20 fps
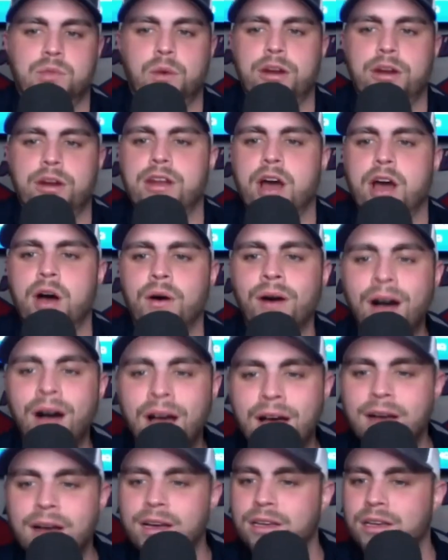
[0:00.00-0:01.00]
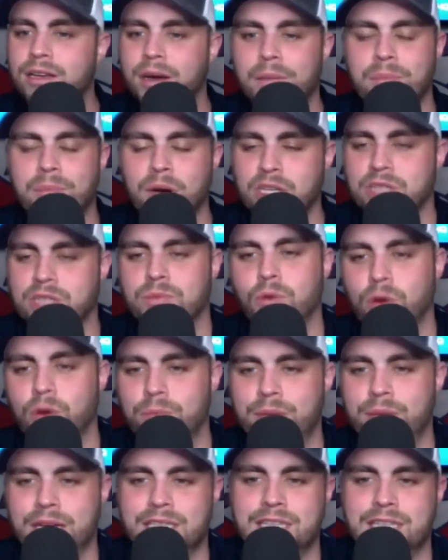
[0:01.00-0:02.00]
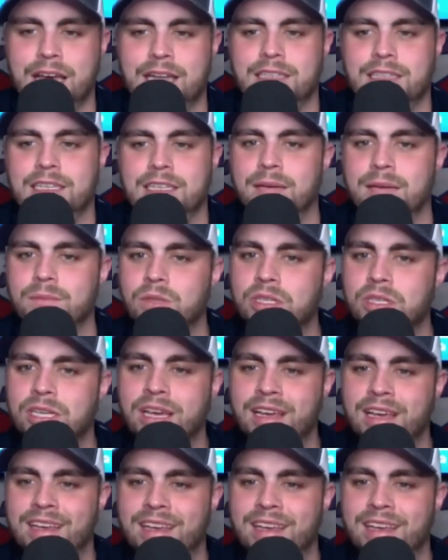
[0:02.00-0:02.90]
What do you know? A bunch of more Big Ten teams.